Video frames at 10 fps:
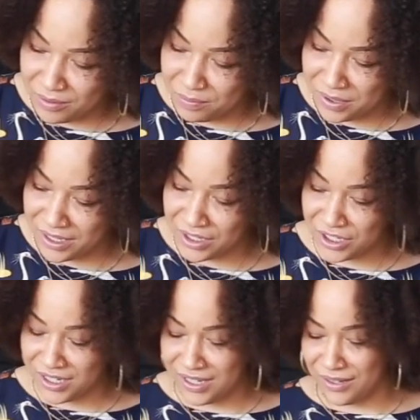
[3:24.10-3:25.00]
peach
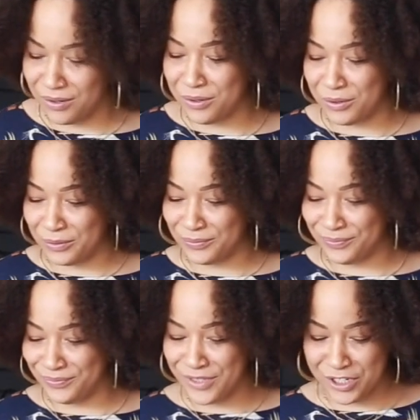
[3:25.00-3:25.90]
tea. Ooh,
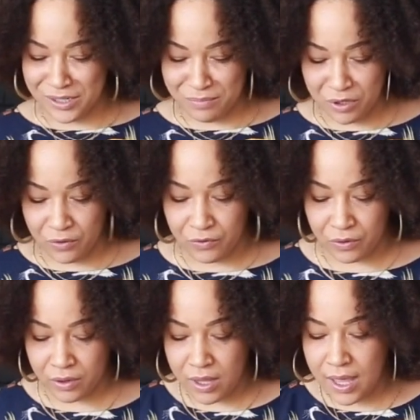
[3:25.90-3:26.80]

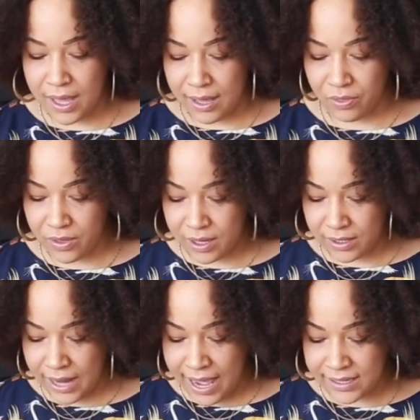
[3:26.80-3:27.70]
beautiful. And then
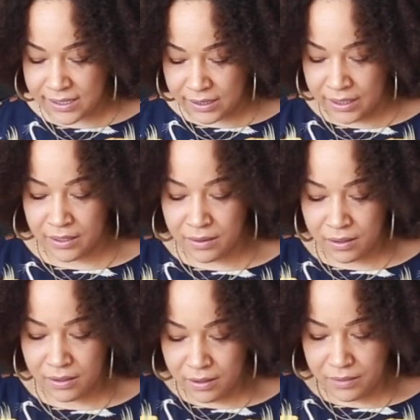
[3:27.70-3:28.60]
lastly,
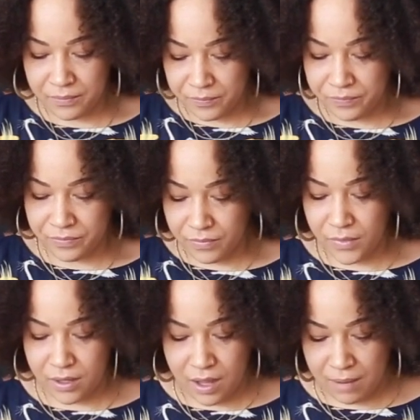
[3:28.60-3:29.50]

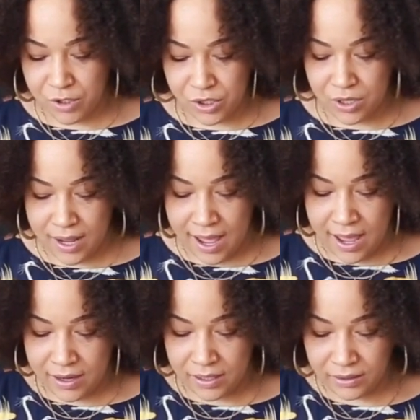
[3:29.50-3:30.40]
I'm just gonna
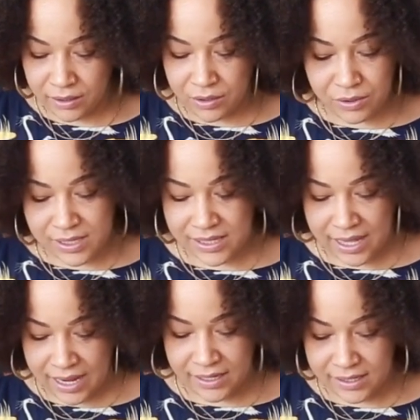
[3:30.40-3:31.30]
add a little
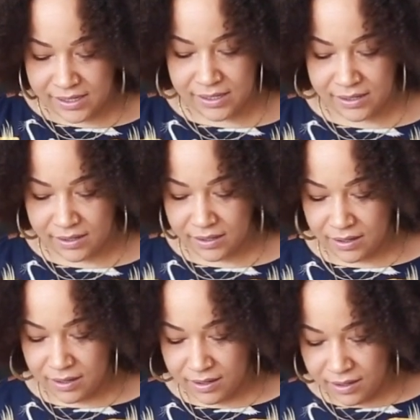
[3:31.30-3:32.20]
slice
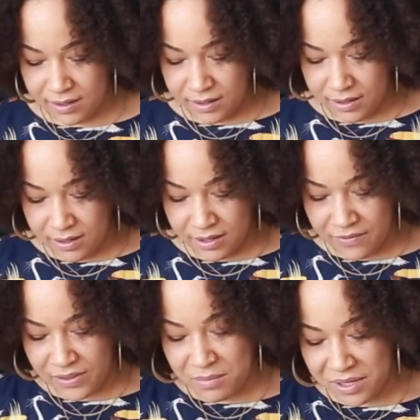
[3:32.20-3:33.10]
of
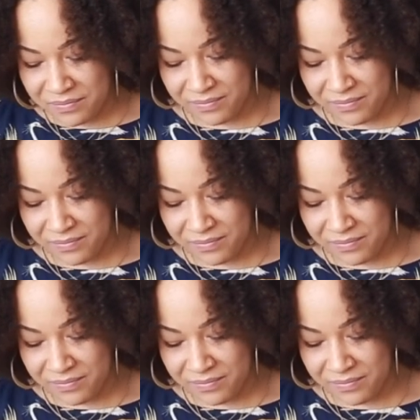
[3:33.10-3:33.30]
lemon,